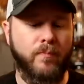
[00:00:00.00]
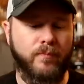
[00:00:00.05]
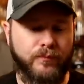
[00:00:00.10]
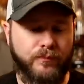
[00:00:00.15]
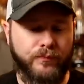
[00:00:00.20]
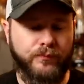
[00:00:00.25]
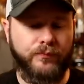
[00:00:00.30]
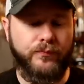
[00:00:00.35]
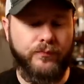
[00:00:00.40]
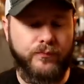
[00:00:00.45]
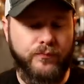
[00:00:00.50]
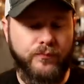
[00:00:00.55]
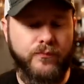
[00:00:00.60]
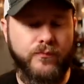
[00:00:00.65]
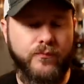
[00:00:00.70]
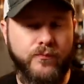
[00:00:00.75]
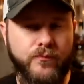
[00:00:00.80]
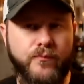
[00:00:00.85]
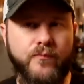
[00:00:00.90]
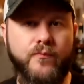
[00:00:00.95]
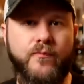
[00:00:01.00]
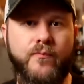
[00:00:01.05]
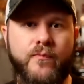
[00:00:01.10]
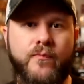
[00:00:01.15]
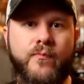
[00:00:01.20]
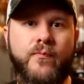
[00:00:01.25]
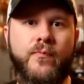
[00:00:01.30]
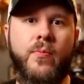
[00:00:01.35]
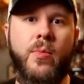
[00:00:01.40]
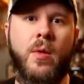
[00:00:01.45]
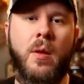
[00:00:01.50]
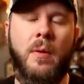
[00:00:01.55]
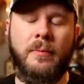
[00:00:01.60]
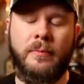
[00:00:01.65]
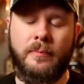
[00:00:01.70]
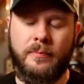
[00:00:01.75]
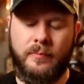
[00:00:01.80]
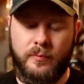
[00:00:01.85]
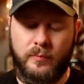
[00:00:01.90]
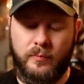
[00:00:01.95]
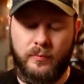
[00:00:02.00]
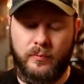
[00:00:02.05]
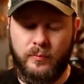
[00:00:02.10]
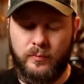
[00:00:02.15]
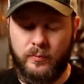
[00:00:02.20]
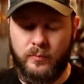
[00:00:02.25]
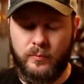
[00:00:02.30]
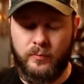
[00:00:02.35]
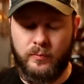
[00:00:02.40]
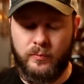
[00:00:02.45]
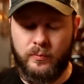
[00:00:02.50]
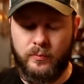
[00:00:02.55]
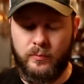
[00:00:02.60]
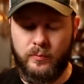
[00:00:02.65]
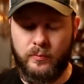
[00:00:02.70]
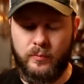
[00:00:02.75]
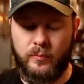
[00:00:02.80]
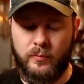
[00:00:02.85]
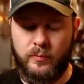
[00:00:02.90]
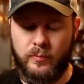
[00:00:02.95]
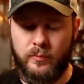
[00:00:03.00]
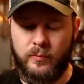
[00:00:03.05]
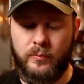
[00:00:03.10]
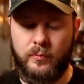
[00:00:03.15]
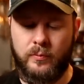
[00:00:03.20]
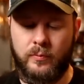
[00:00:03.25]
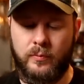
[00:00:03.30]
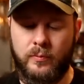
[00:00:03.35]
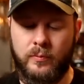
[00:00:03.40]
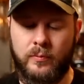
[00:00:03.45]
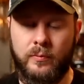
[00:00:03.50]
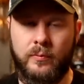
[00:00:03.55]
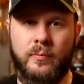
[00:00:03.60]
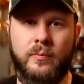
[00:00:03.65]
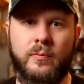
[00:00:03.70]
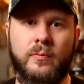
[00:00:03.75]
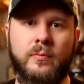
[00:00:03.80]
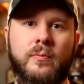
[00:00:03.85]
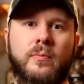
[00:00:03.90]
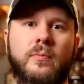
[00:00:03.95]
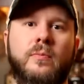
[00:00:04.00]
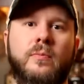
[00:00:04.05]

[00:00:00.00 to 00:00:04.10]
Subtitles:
[no speech]